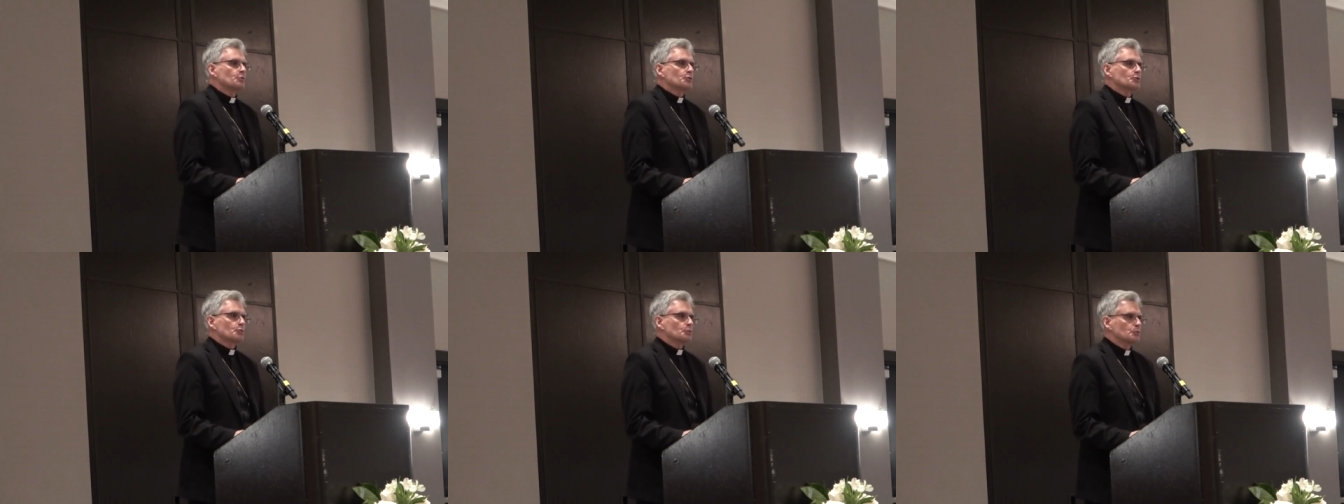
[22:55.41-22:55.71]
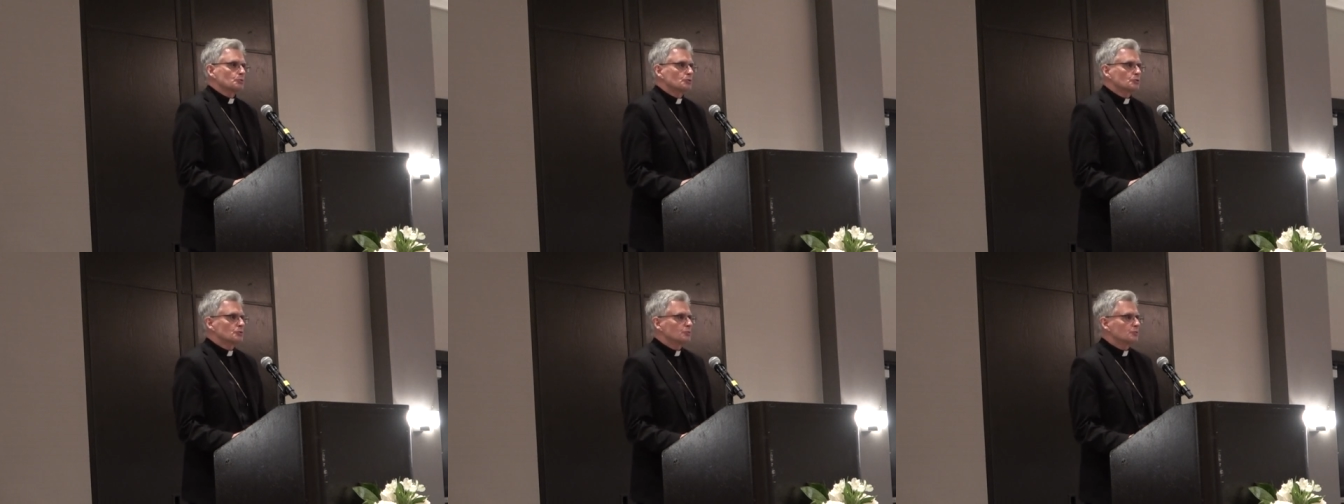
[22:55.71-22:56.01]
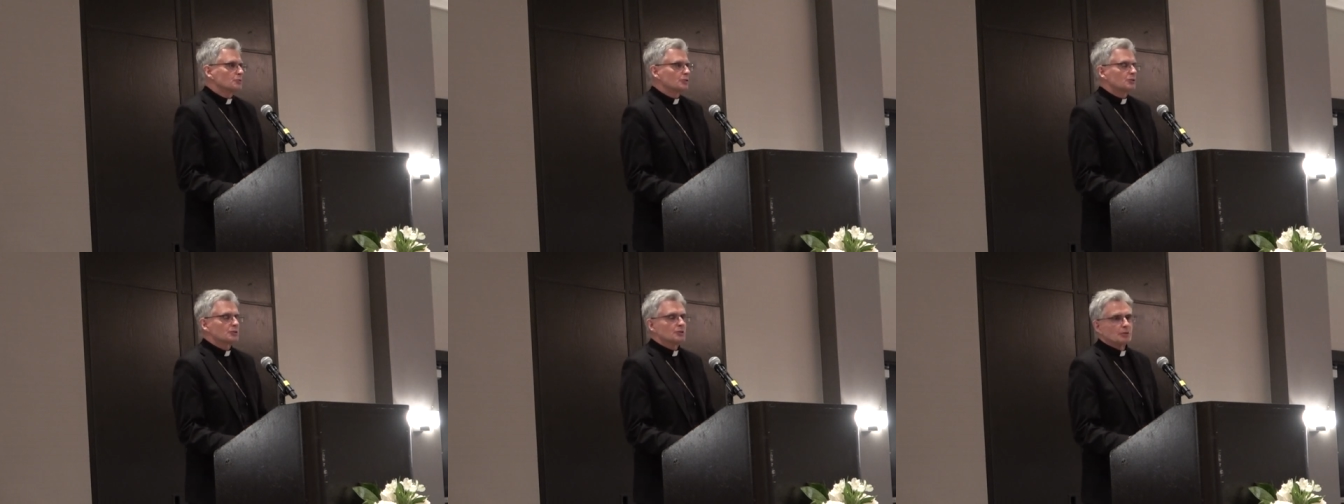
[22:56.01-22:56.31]
with
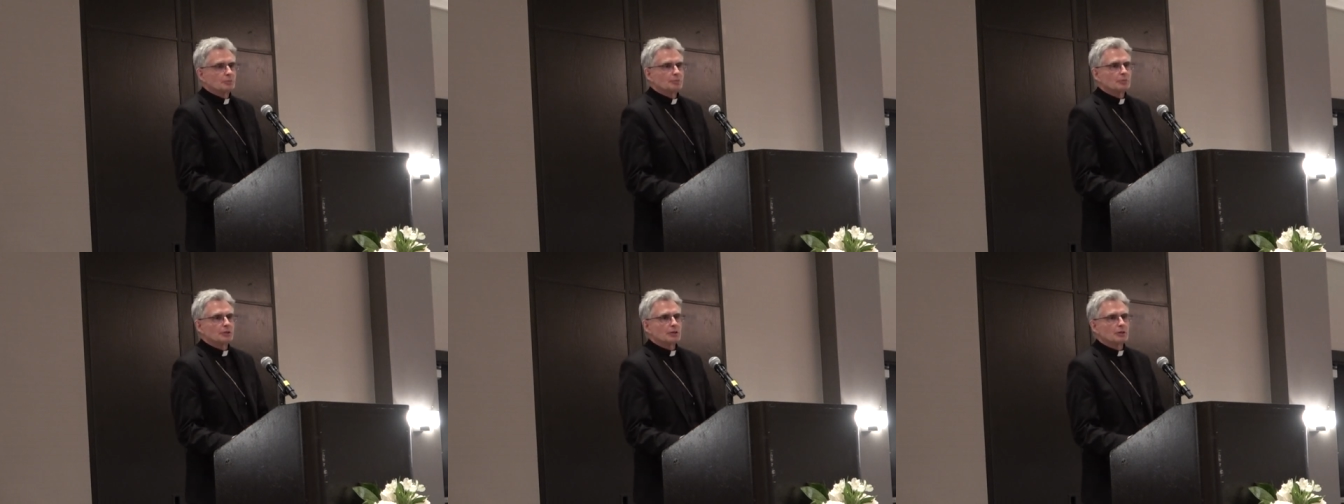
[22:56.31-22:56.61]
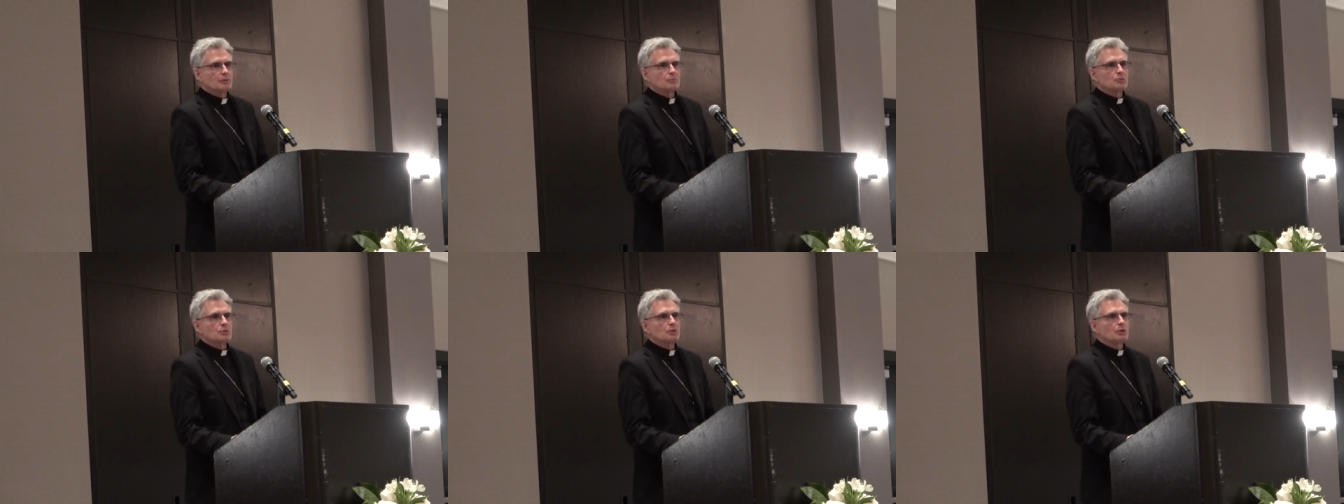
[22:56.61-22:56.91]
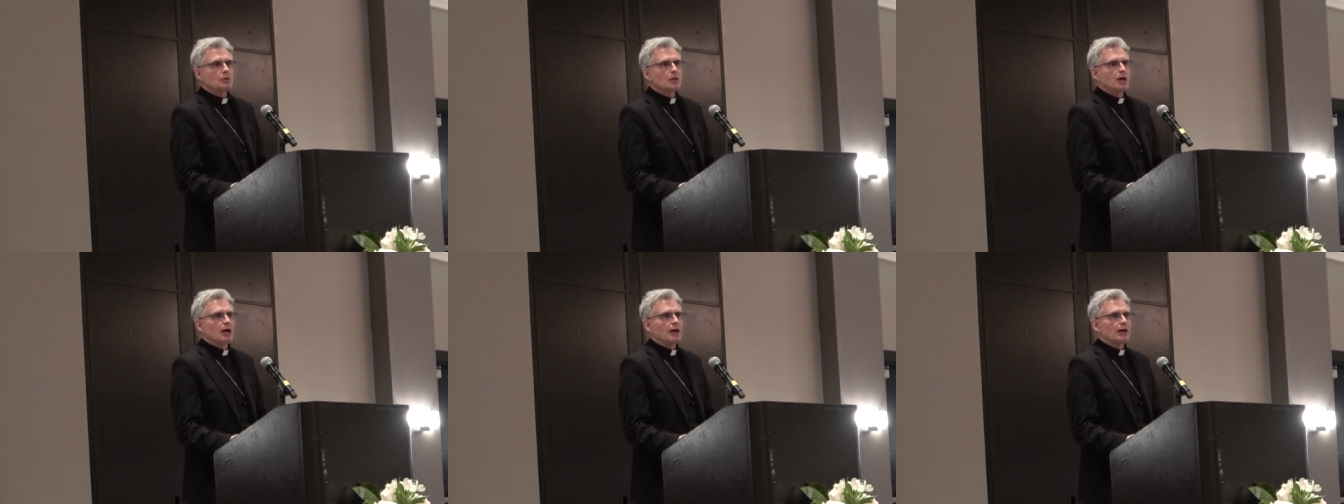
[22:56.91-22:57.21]
truth, which then becomes a
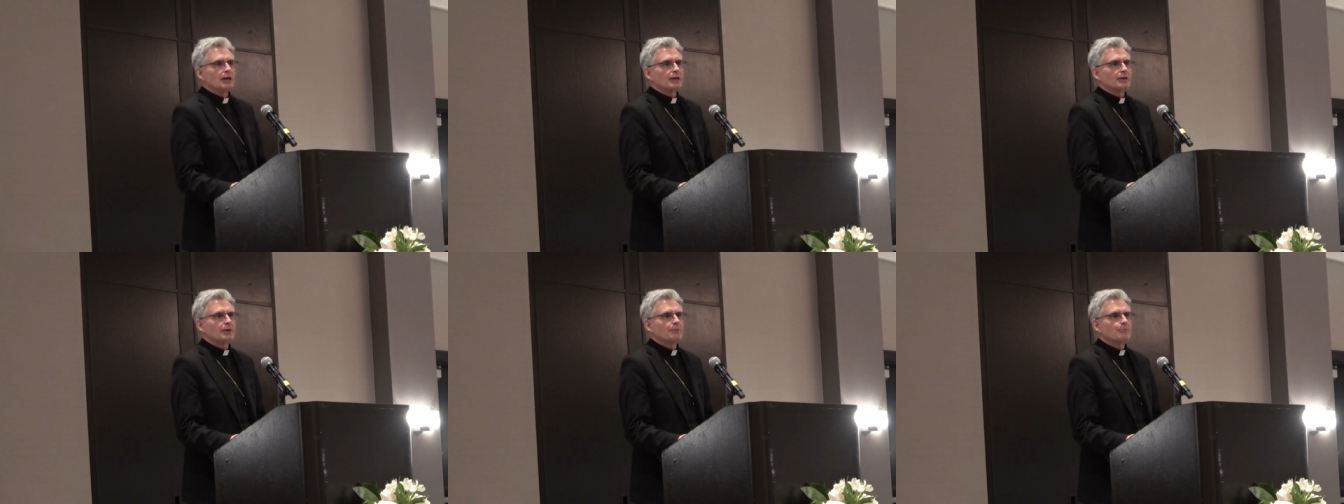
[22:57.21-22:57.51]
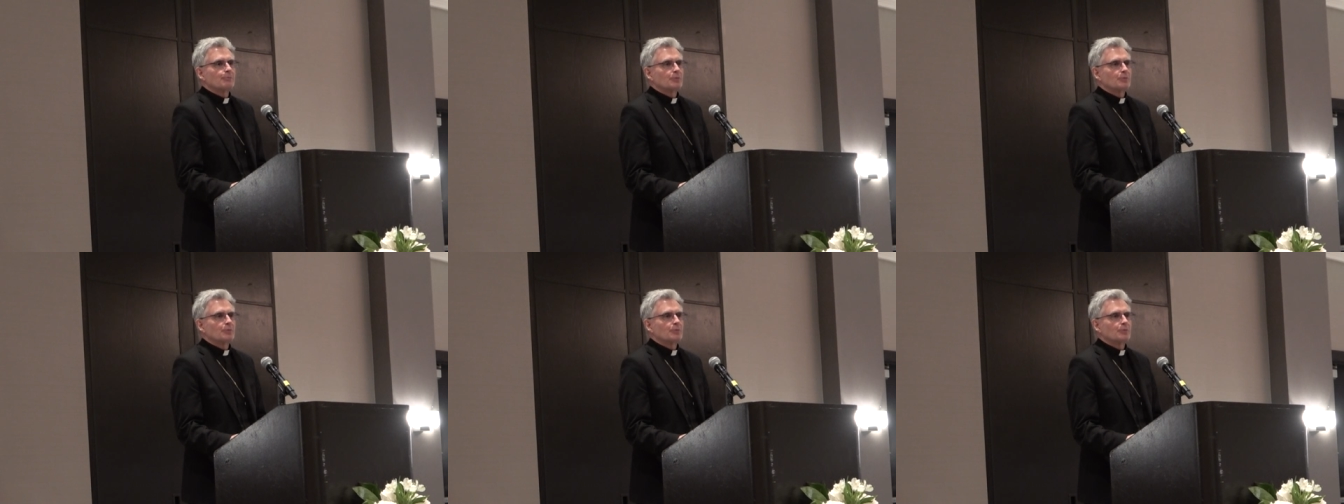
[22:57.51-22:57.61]
lie.